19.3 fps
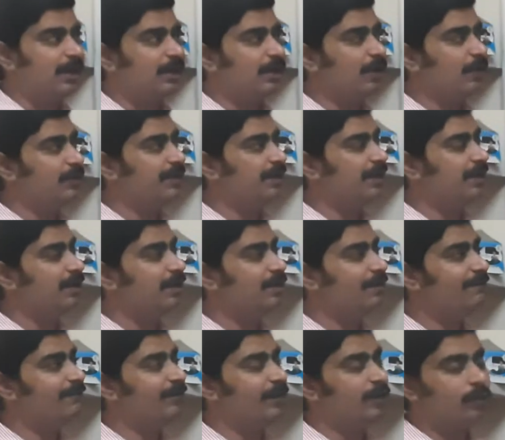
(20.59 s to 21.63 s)
Now
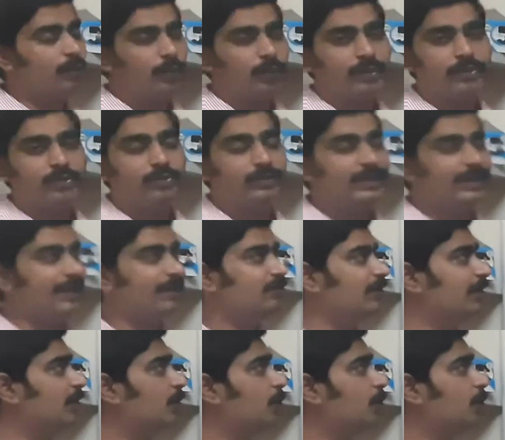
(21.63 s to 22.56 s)
here we are going to derive the